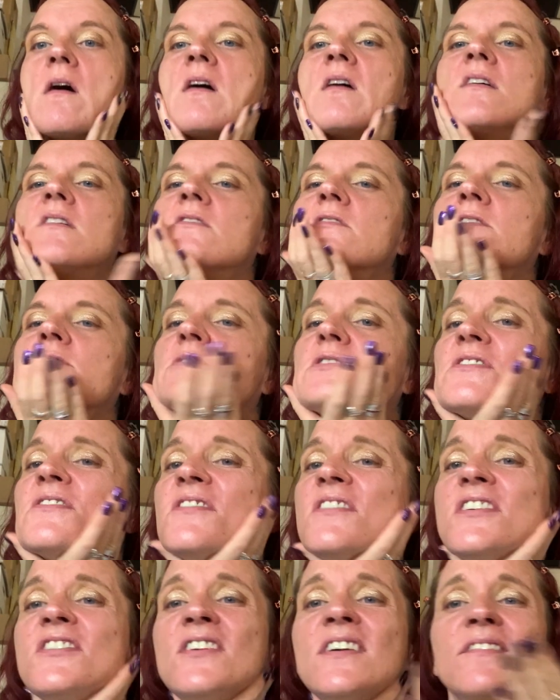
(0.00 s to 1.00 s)
The only real
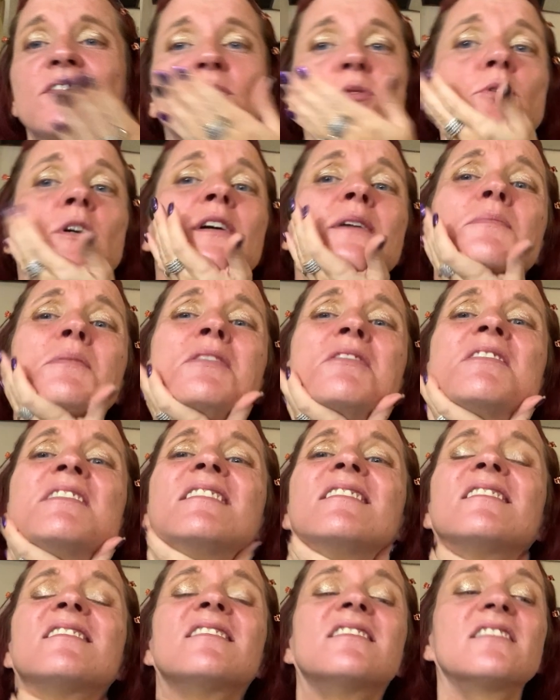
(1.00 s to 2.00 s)
thing you have to worry about
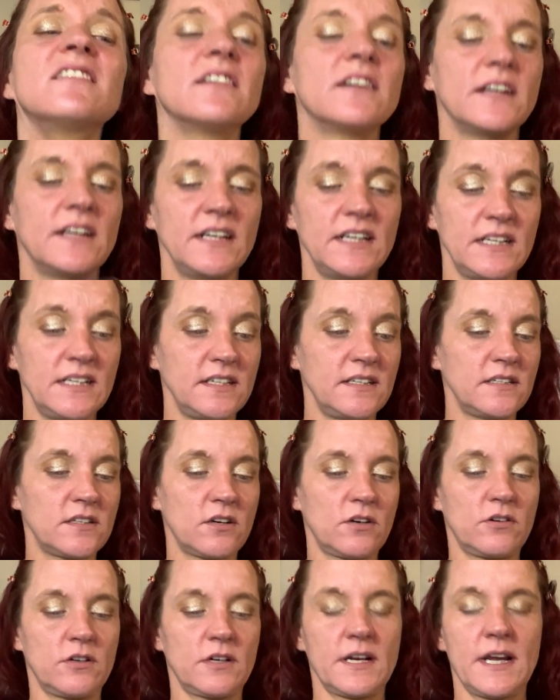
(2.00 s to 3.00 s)
here is
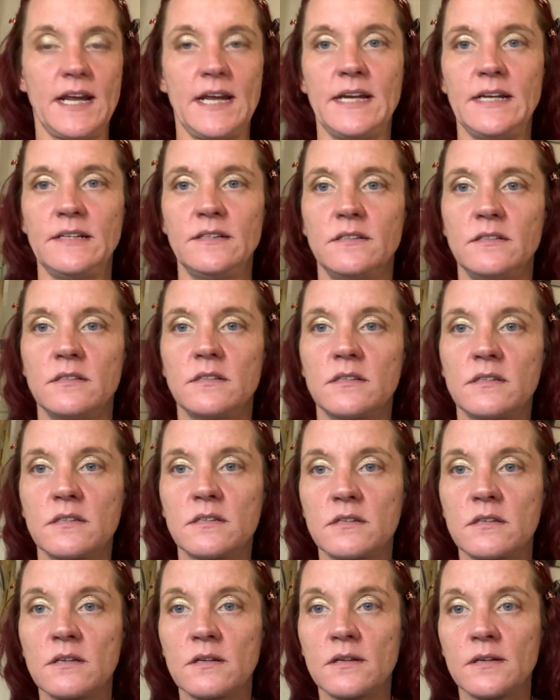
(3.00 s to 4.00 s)

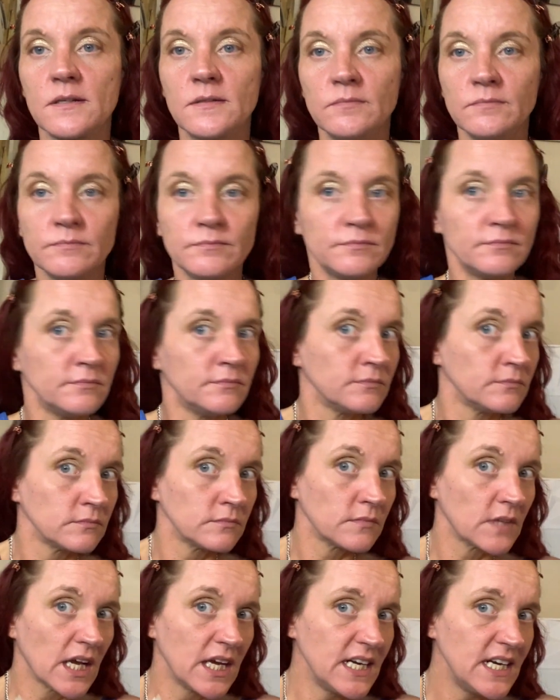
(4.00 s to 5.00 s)
hurricanes.
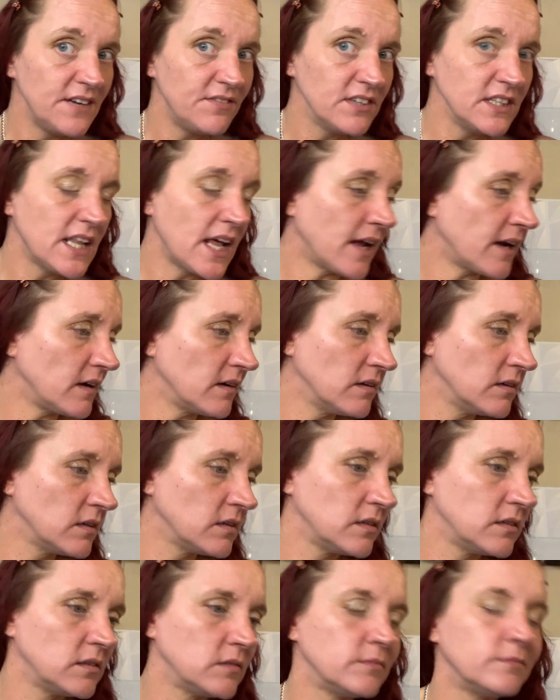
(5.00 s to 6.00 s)
And even then,
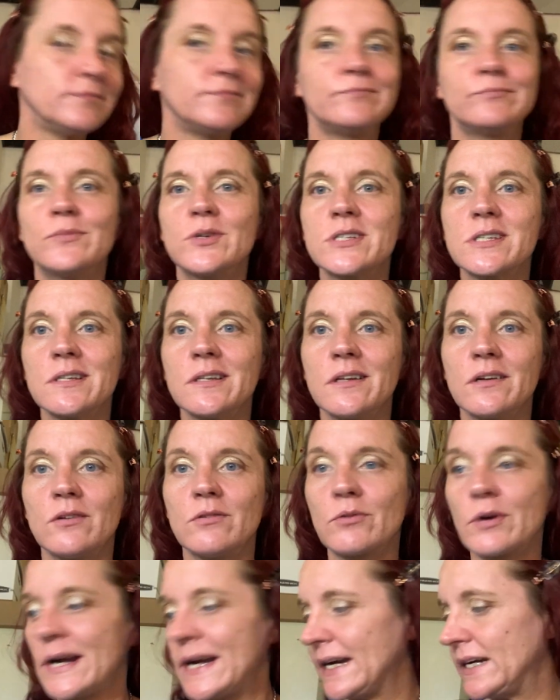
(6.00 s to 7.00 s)
what's a little
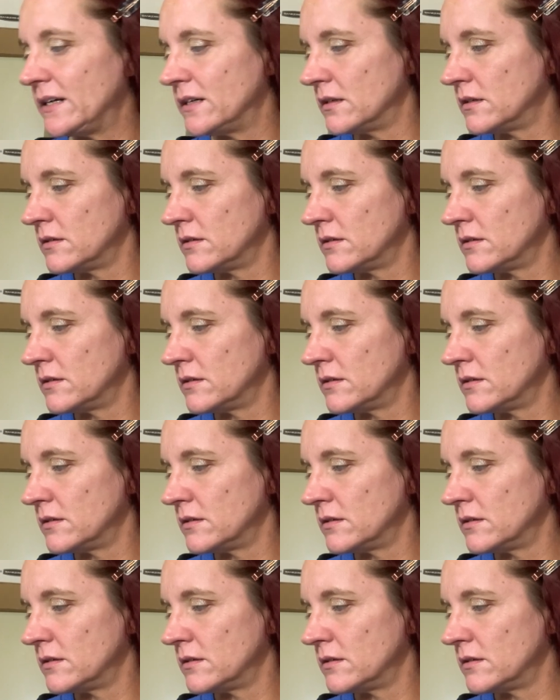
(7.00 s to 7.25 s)
rain